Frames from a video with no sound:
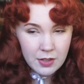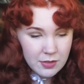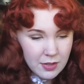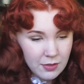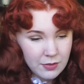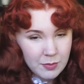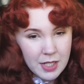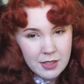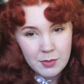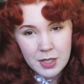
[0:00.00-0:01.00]
on herself and
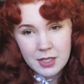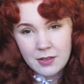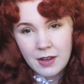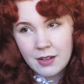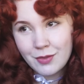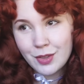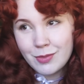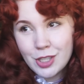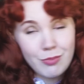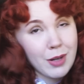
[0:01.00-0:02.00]
makes a big deal out of it
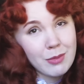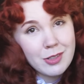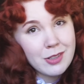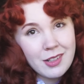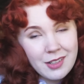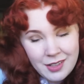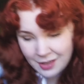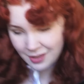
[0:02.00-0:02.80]
when she probably shouldn't.